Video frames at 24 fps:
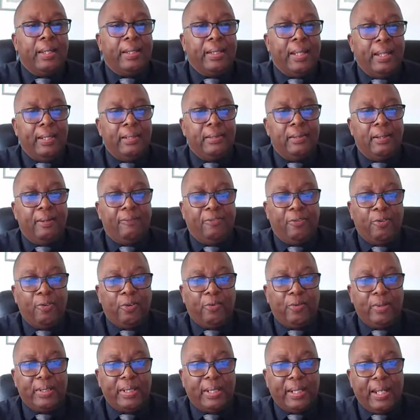Again, a
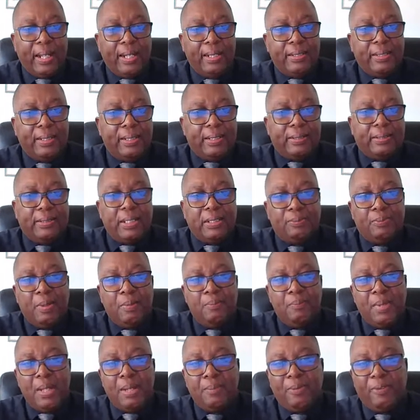full criticality
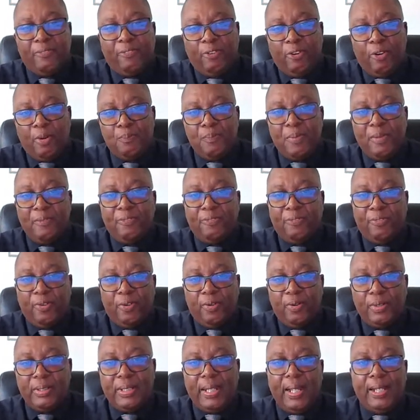assessment being performed
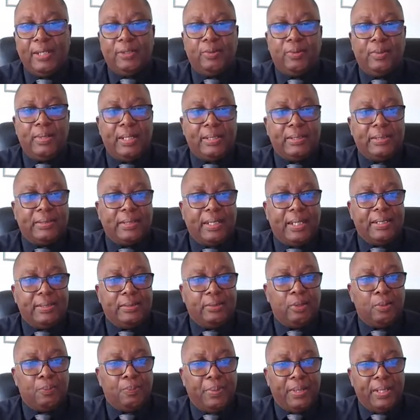before the actual
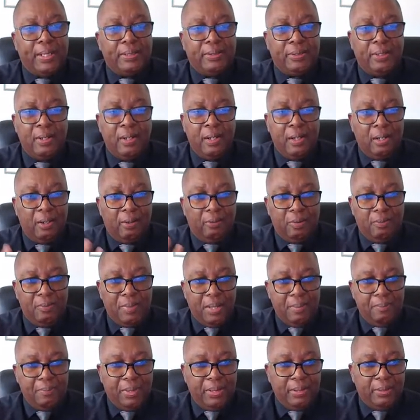exercise took place.
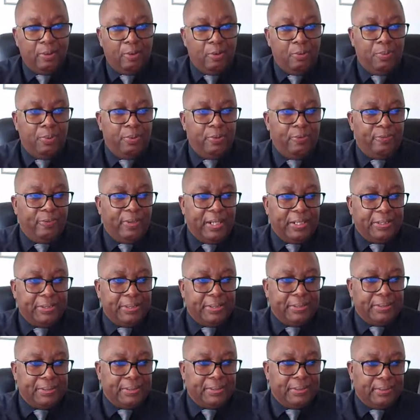Remember, no blue
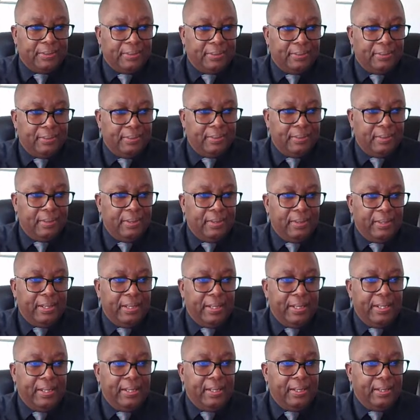flashes.
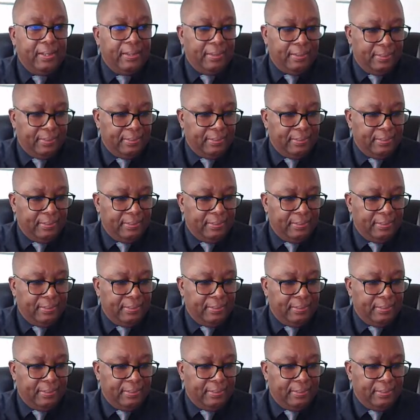Key.